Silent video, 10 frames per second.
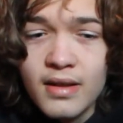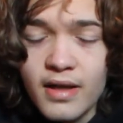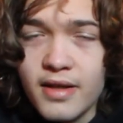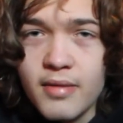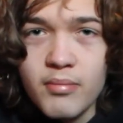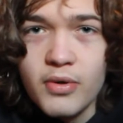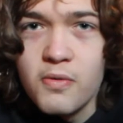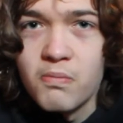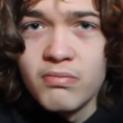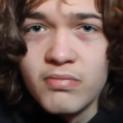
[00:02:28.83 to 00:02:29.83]
and then
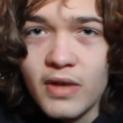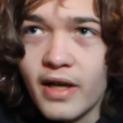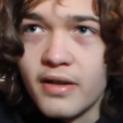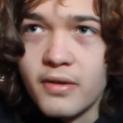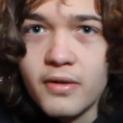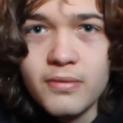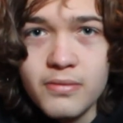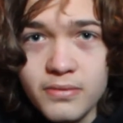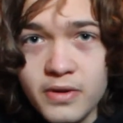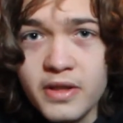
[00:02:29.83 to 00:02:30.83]
boom, I look
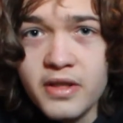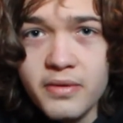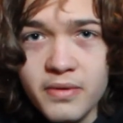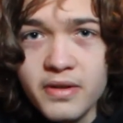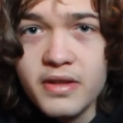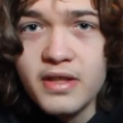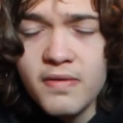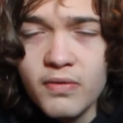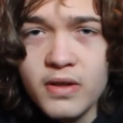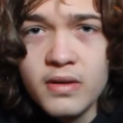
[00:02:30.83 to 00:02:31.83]
really, really
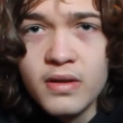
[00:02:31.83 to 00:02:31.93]
different.